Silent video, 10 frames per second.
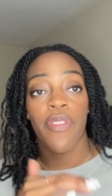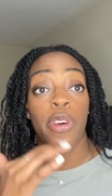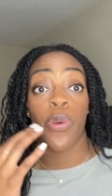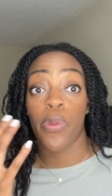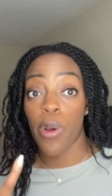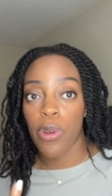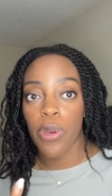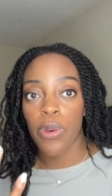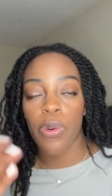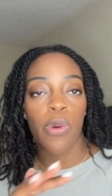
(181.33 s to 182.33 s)
the
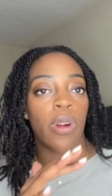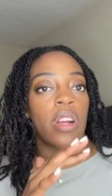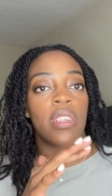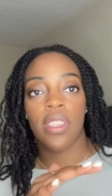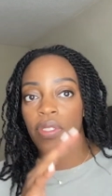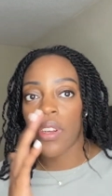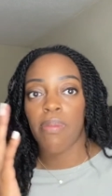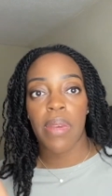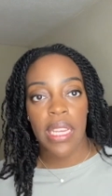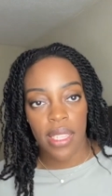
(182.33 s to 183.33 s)
Heroku or a different
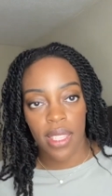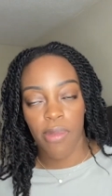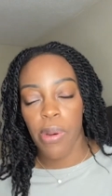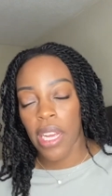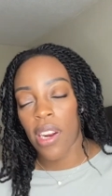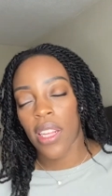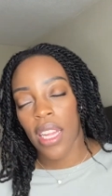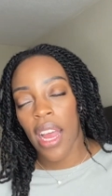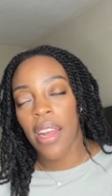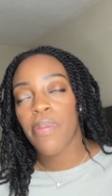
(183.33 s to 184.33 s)
means of putting it
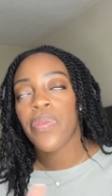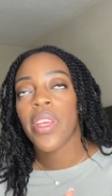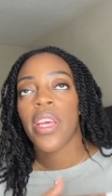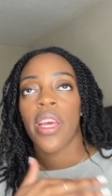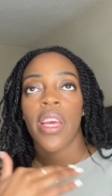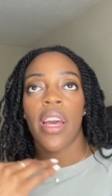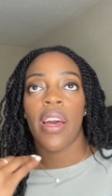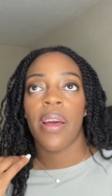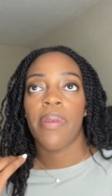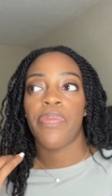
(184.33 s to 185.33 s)
online.
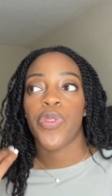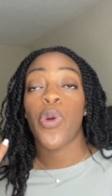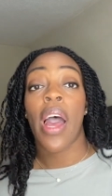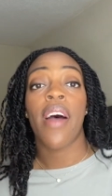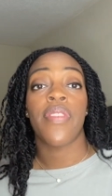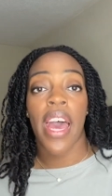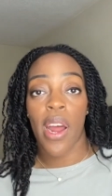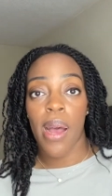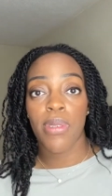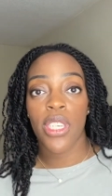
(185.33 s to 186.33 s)
Um, you'll have that
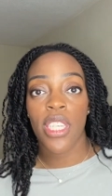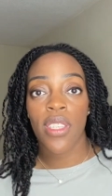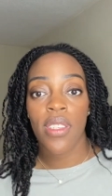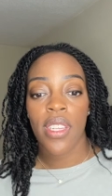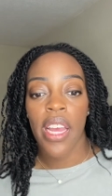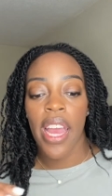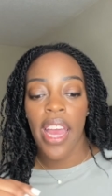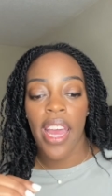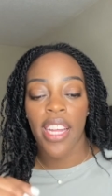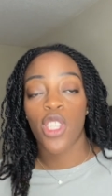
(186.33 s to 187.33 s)
option.
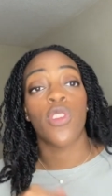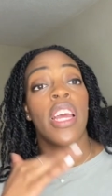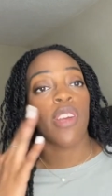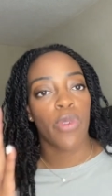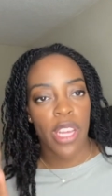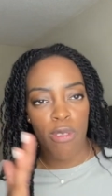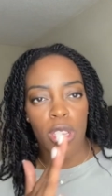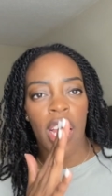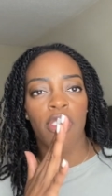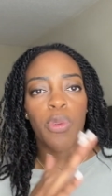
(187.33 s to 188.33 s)
And so they, we
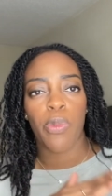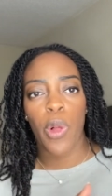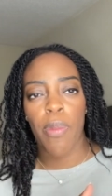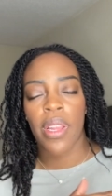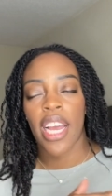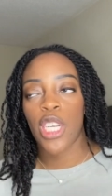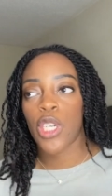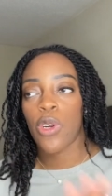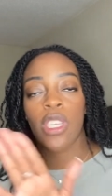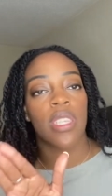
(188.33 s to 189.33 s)
usually have a deployment
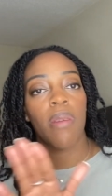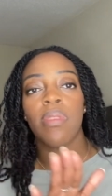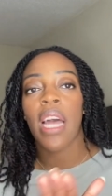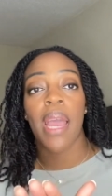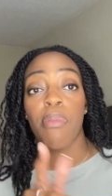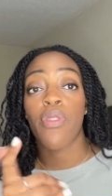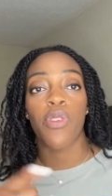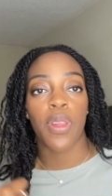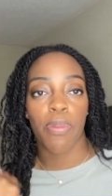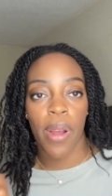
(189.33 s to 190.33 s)
lecture sometime
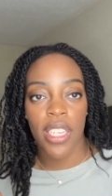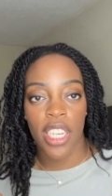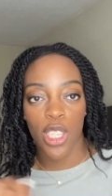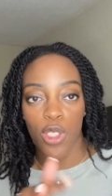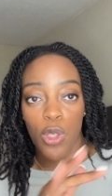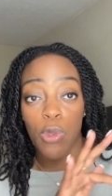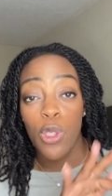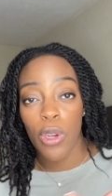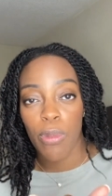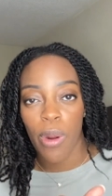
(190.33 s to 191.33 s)
before the project is due
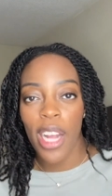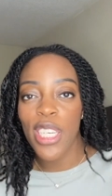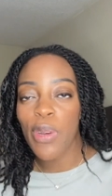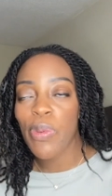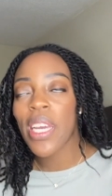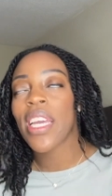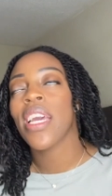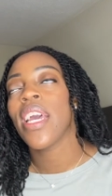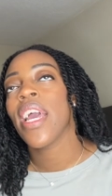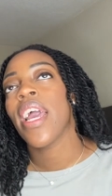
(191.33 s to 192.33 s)
during project week
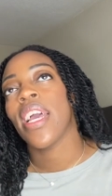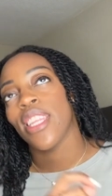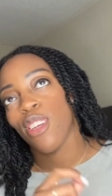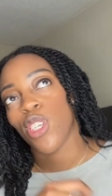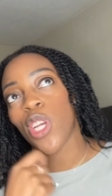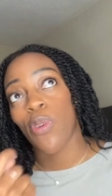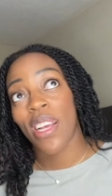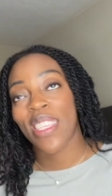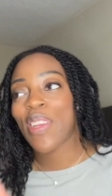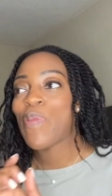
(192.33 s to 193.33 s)
and they'll show
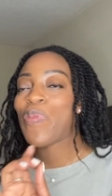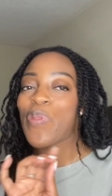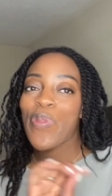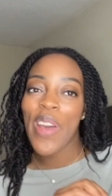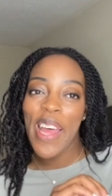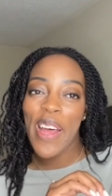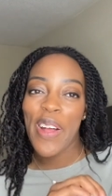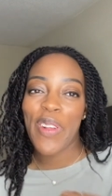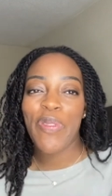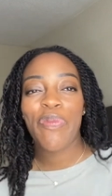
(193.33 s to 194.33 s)
us.
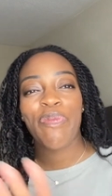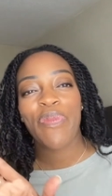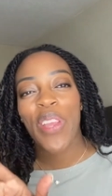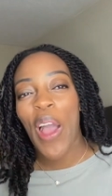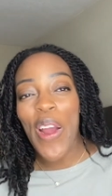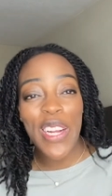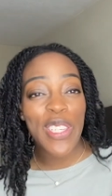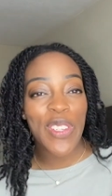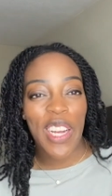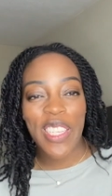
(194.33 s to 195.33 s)
Well, our
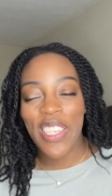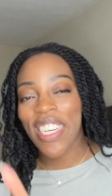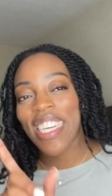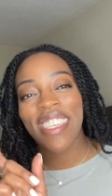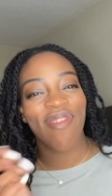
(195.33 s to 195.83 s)
instructor